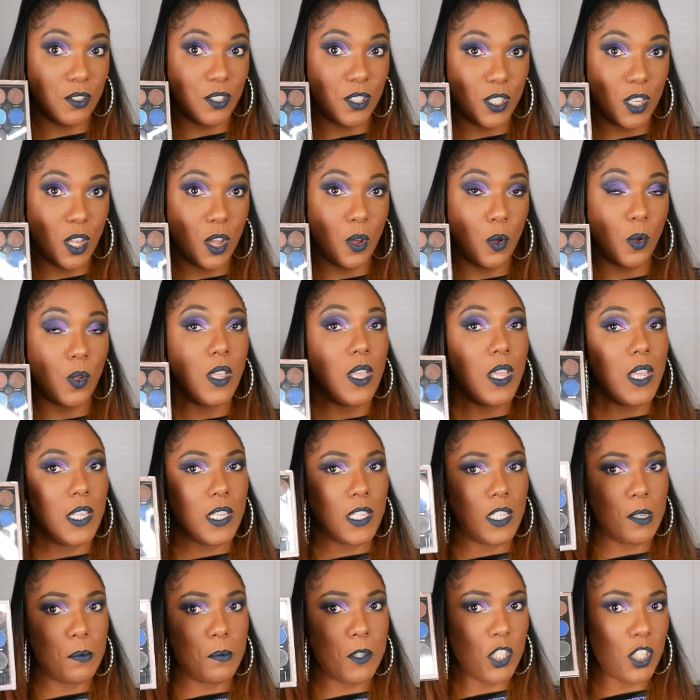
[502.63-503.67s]
So
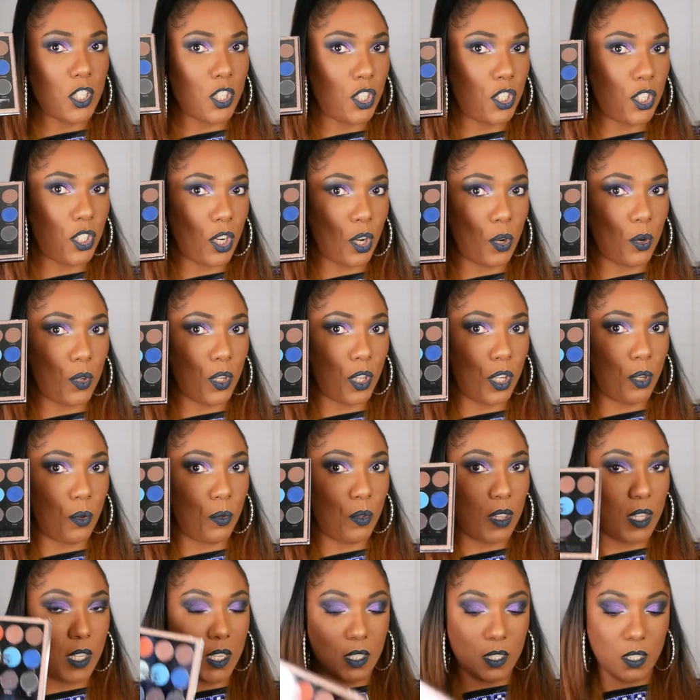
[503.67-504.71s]
let me just show
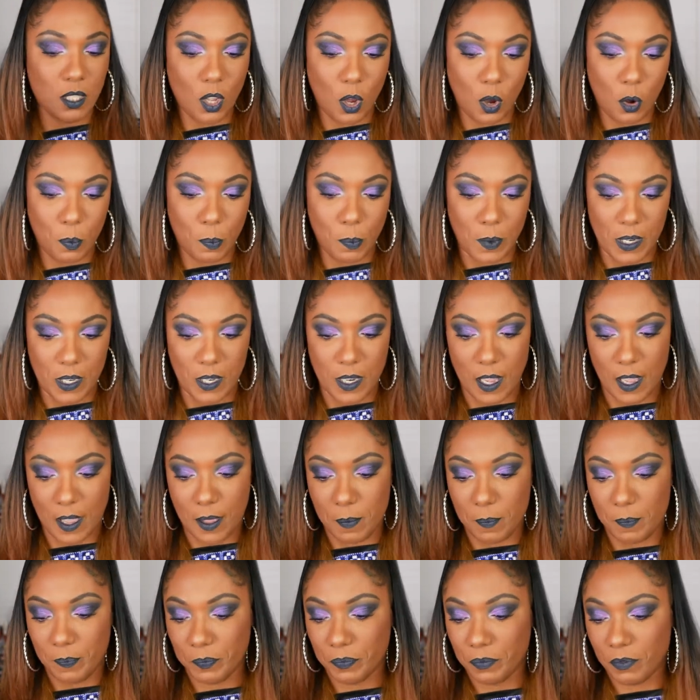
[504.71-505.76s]
you this opened
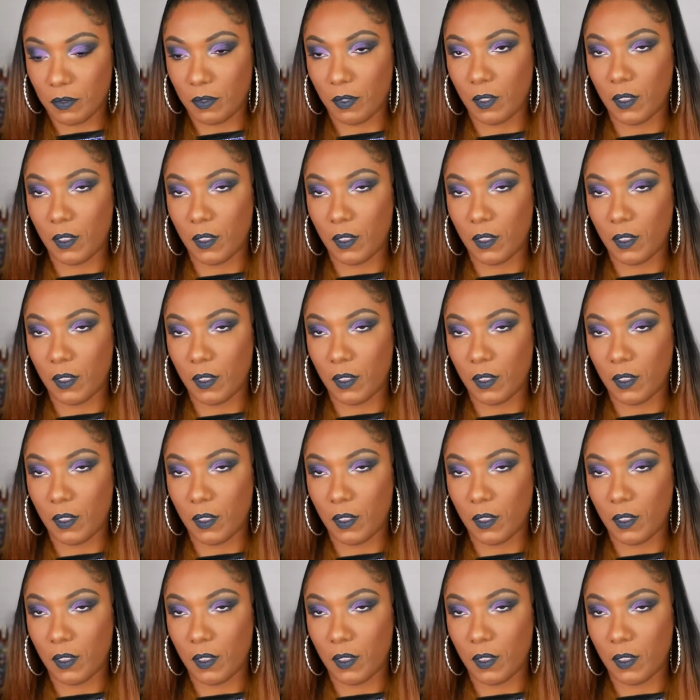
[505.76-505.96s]
up.